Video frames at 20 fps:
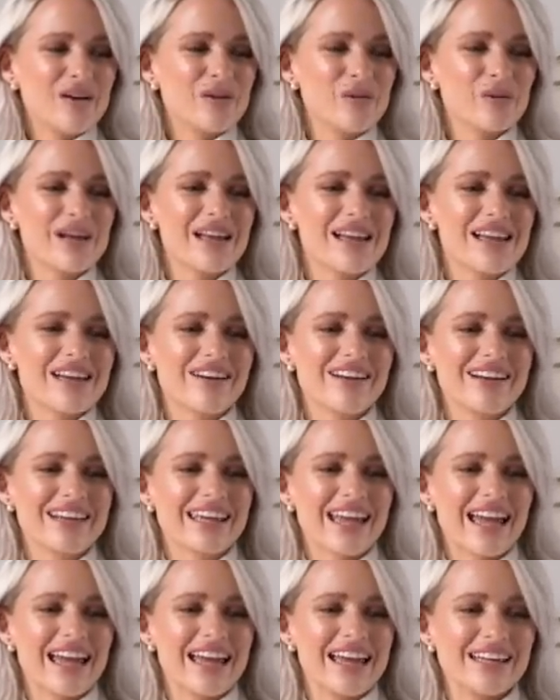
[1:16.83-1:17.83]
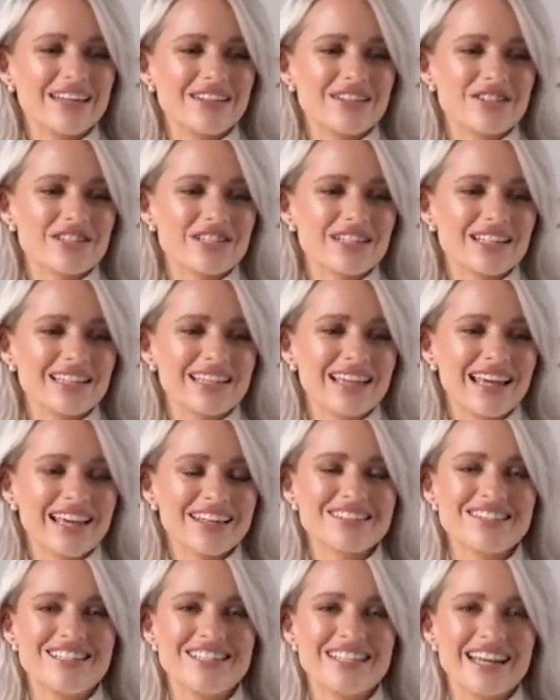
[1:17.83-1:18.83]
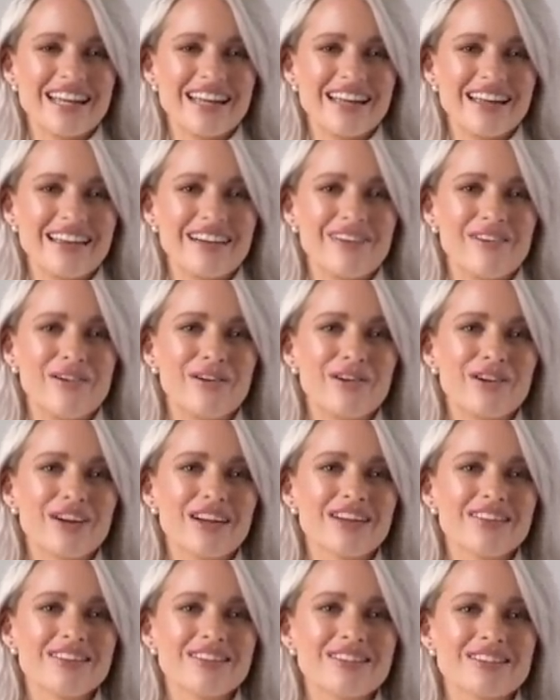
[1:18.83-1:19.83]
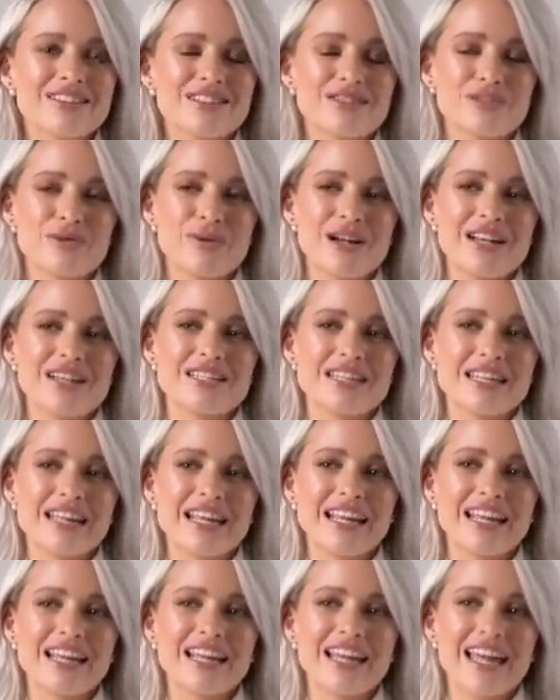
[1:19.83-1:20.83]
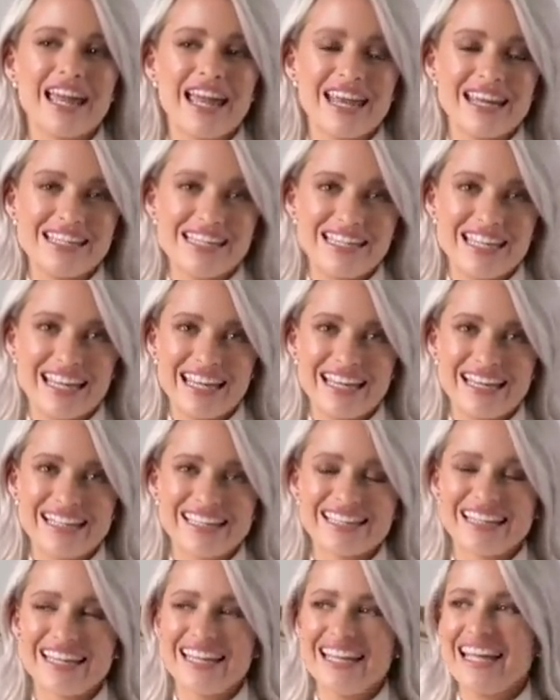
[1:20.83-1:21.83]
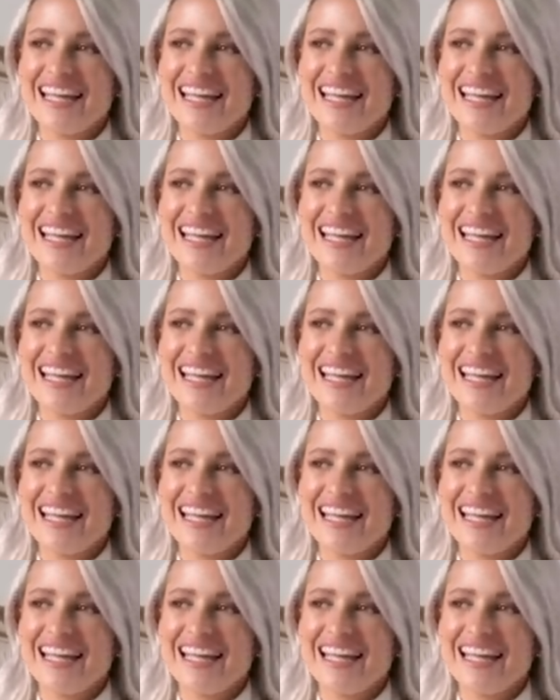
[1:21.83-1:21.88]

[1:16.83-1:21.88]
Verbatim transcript: We got engaged last year, August 2018,